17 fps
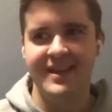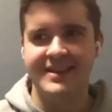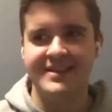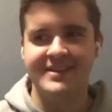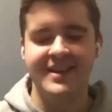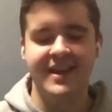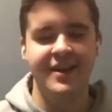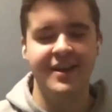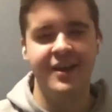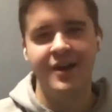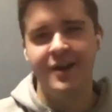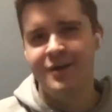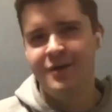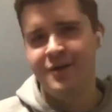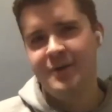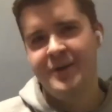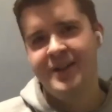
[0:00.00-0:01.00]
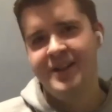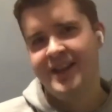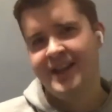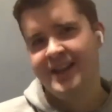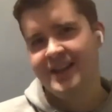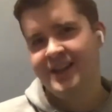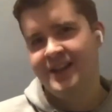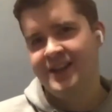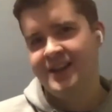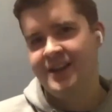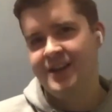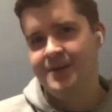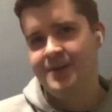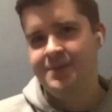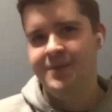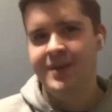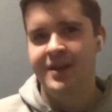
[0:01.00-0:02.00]
like say, "Oh, well, like,
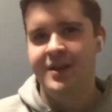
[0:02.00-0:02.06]
um,